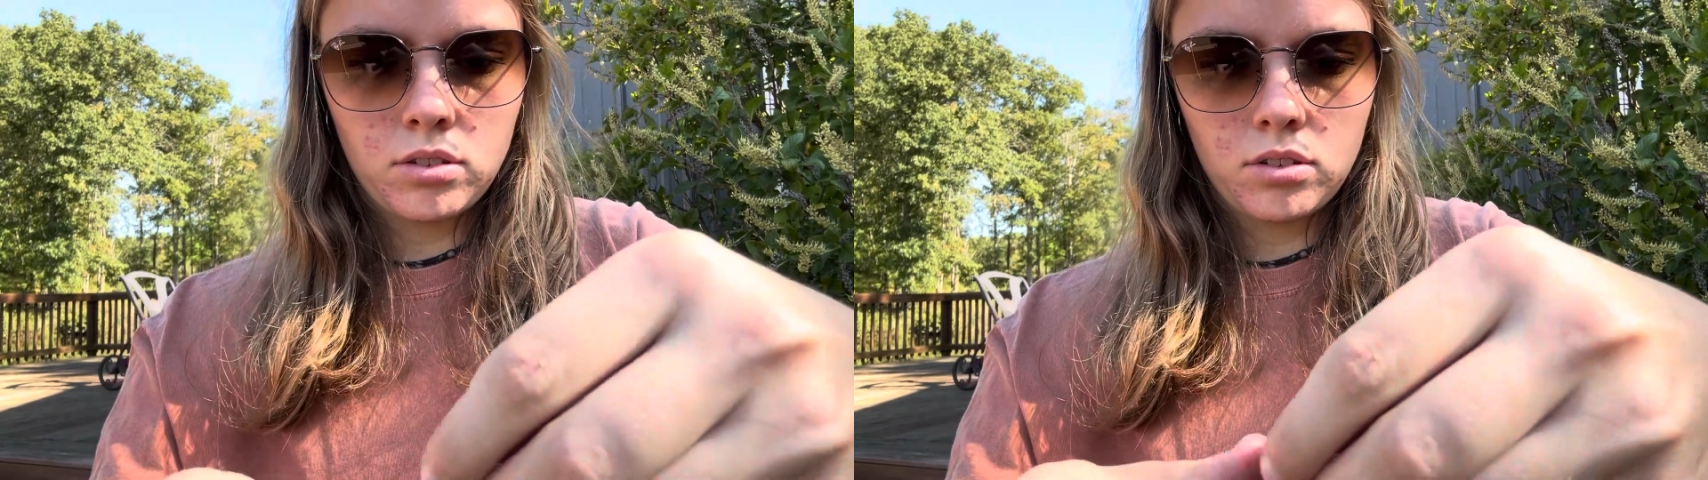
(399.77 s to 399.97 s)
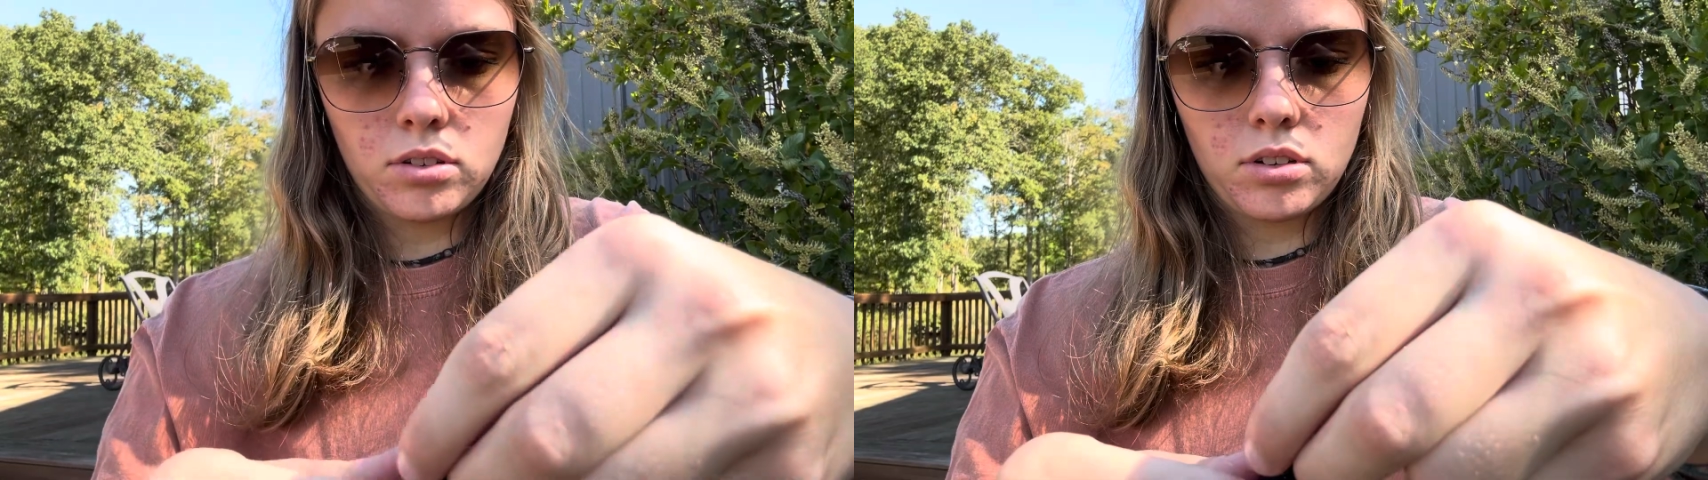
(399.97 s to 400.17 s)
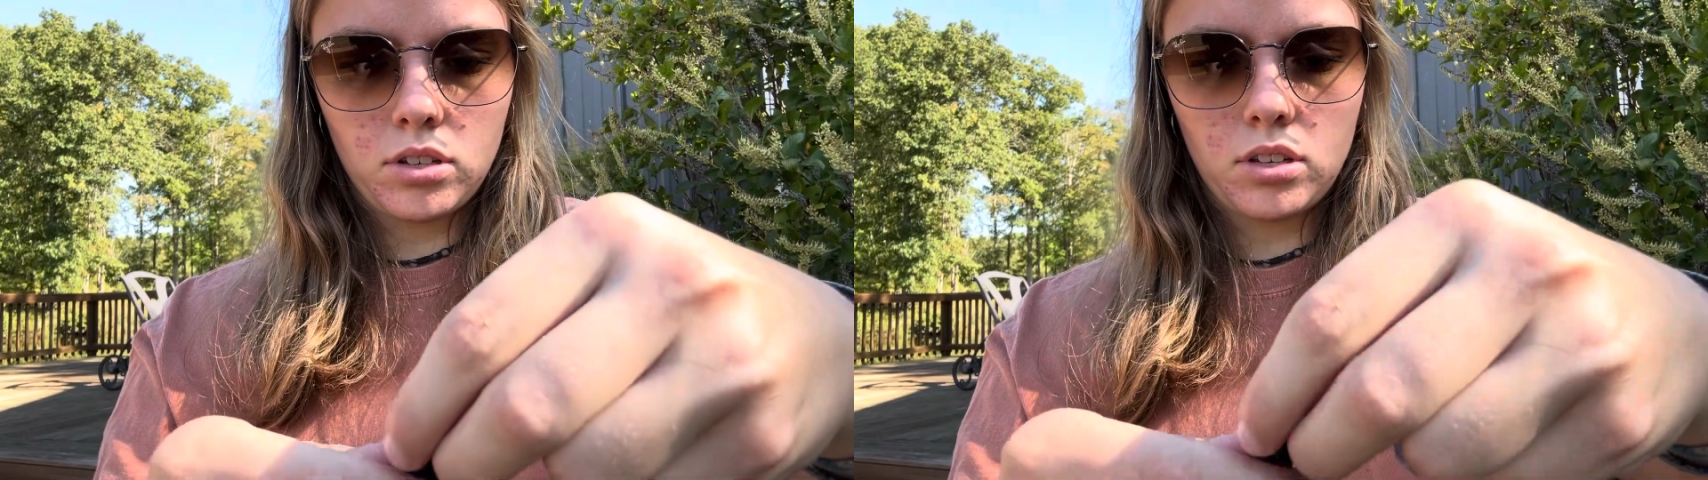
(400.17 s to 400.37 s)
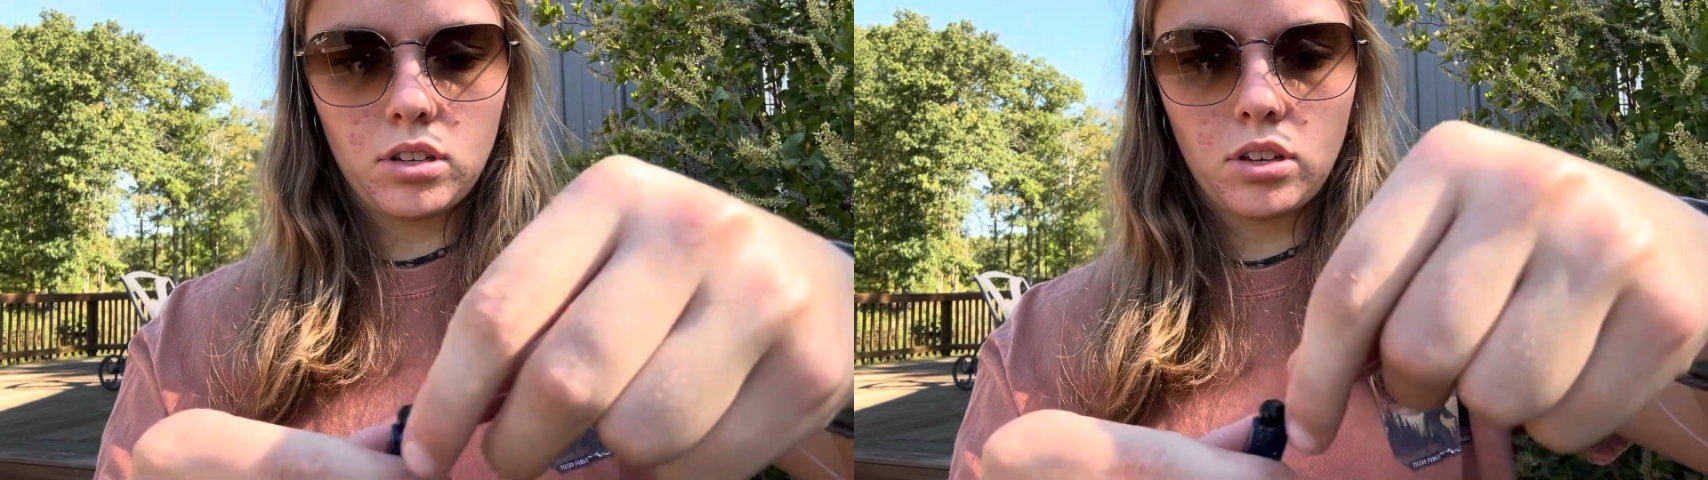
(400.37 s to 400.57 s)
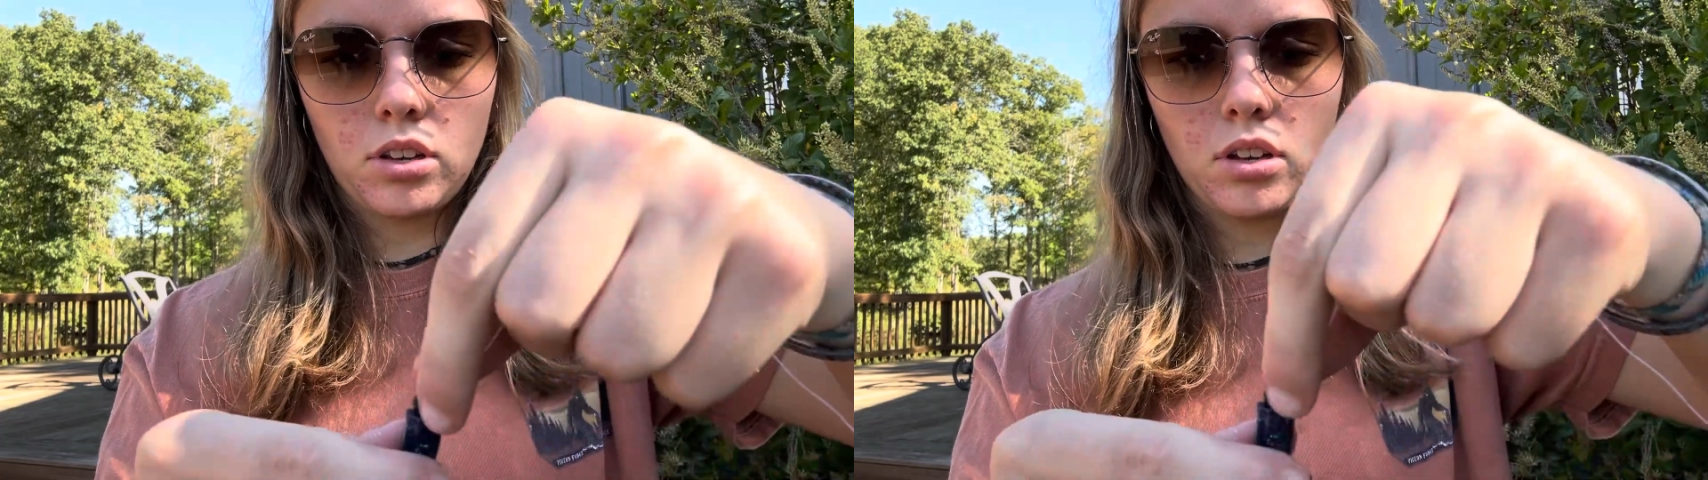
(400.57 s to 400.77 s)
onto
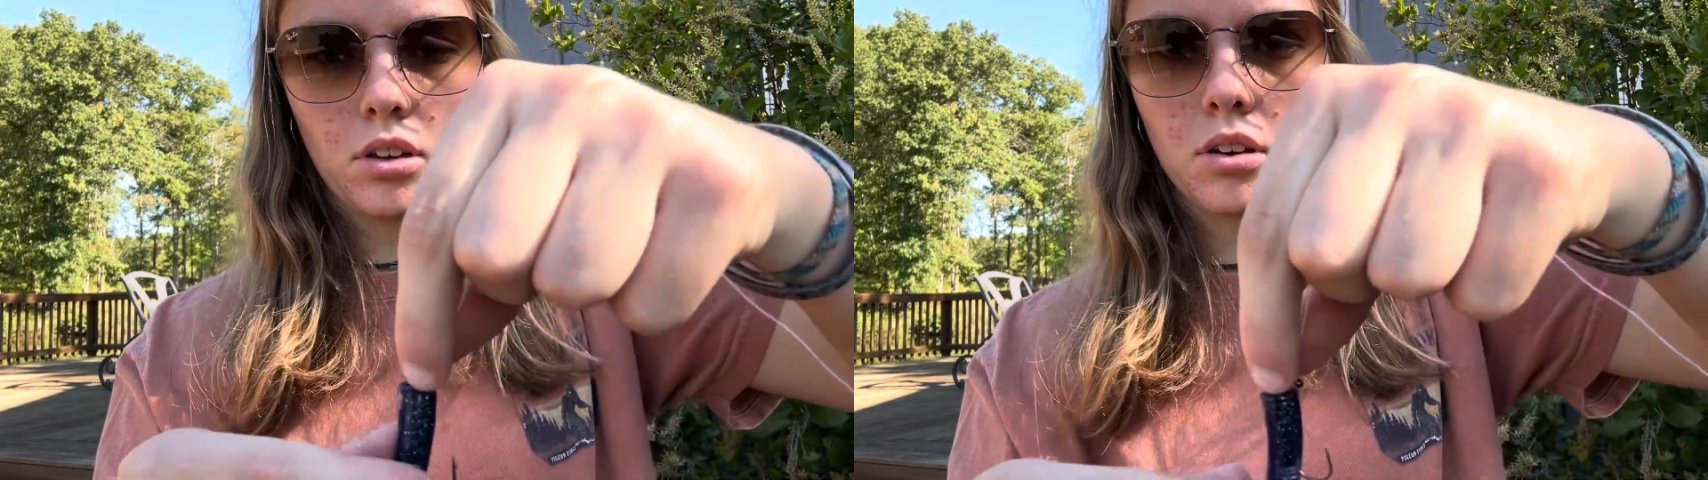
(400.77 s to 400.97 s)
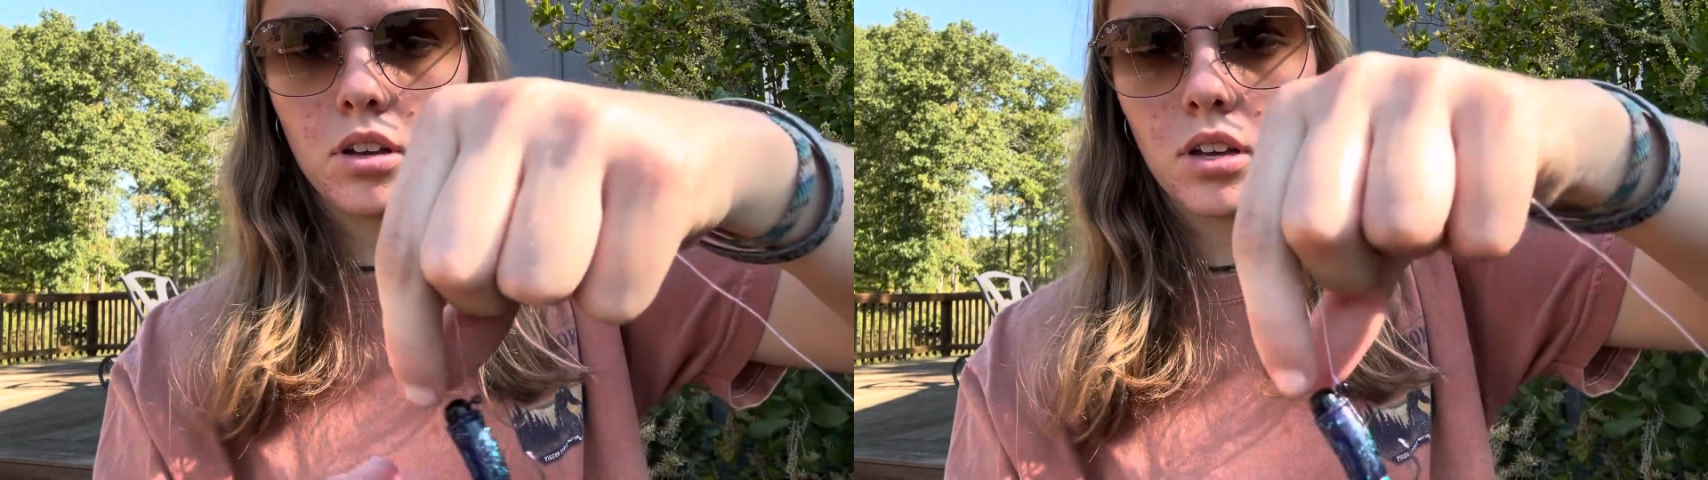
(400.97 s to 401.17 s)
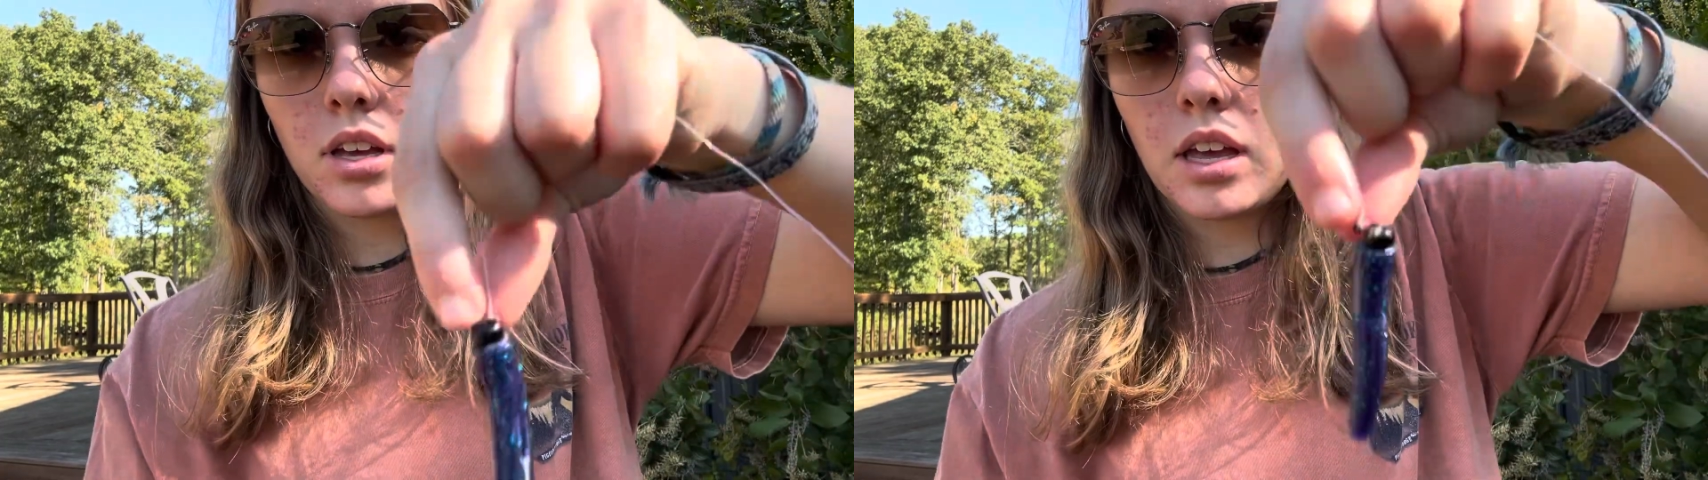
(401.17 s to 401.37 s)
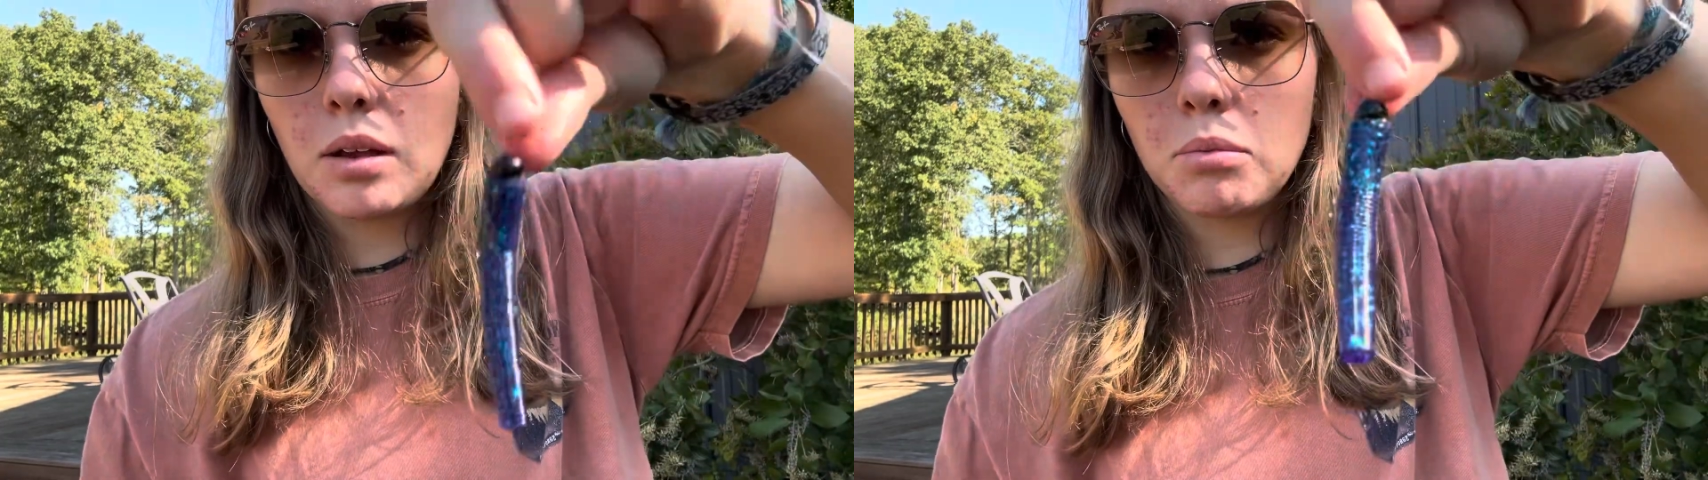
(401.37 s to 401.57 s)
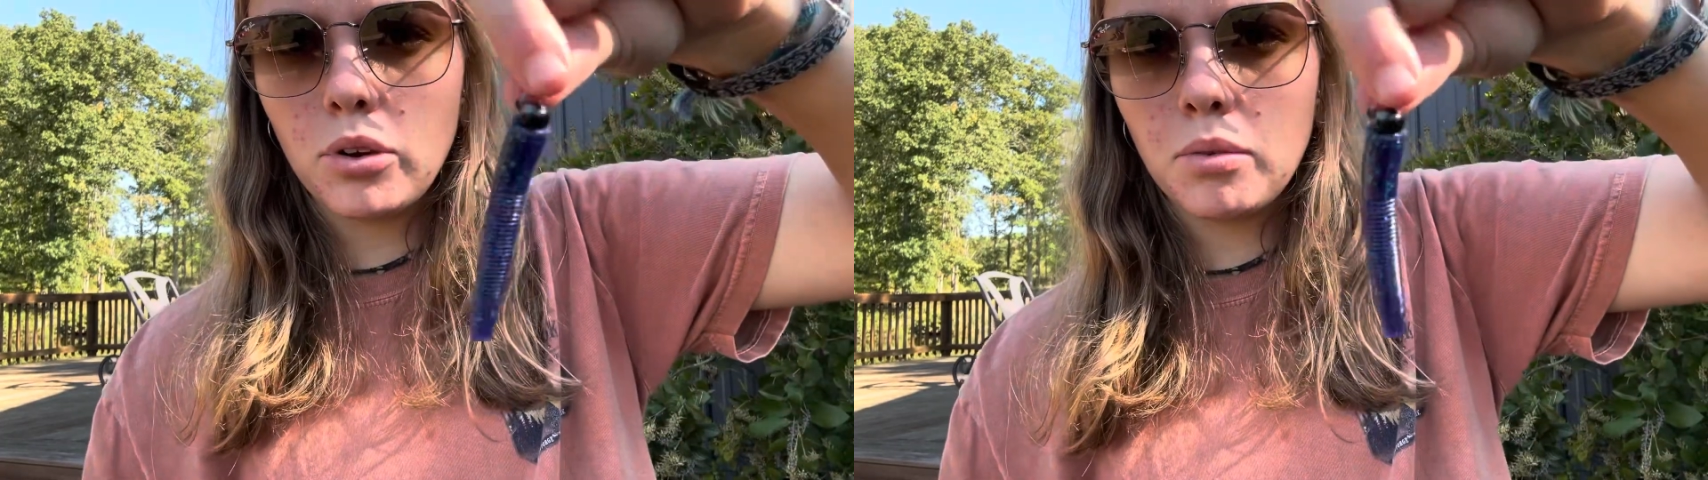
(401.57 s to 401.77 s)
the hook,
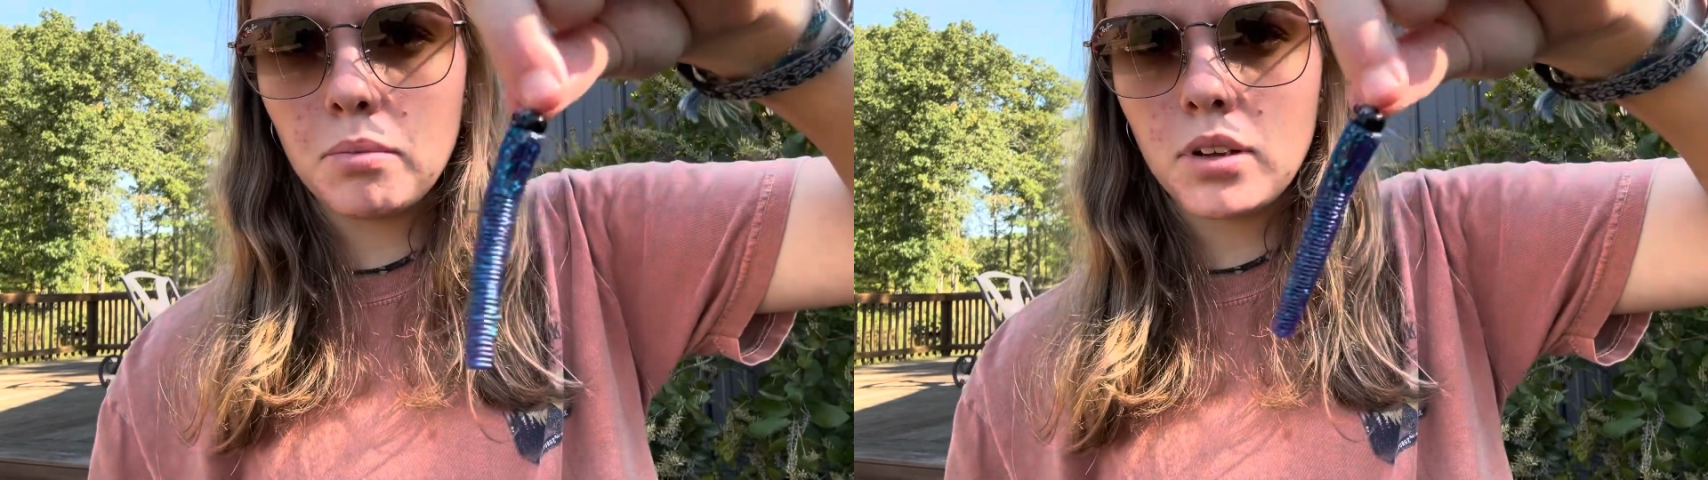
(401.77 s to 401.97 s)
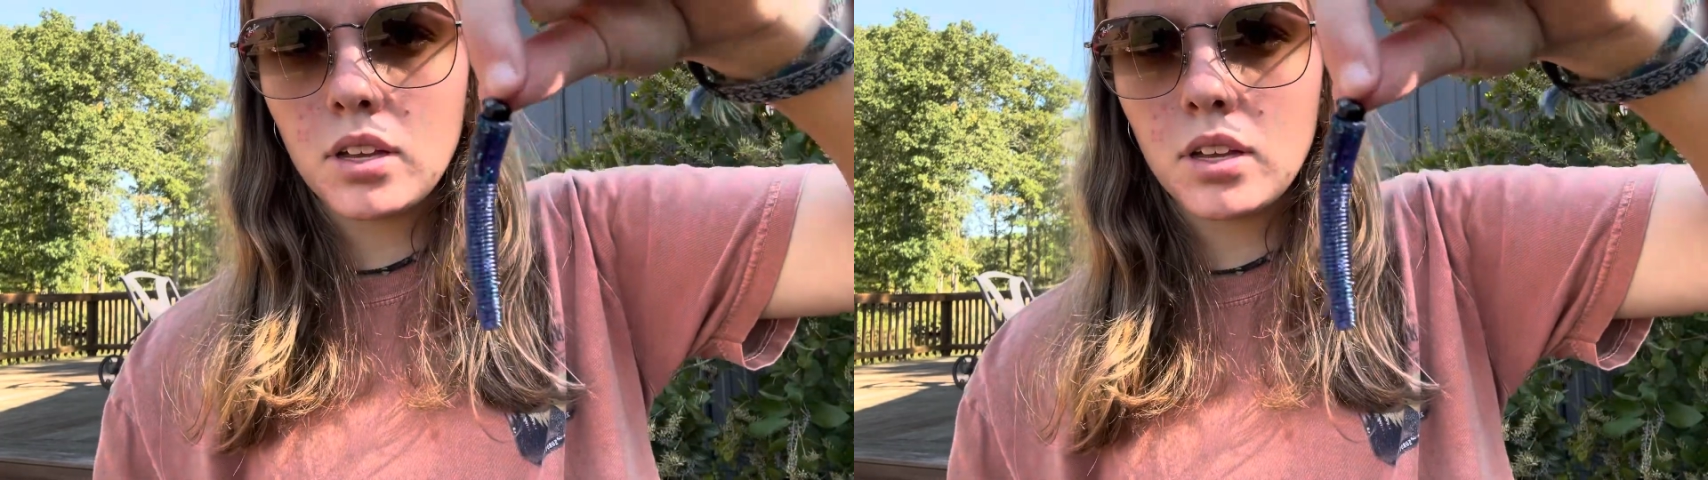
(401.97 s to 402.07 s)
and boom,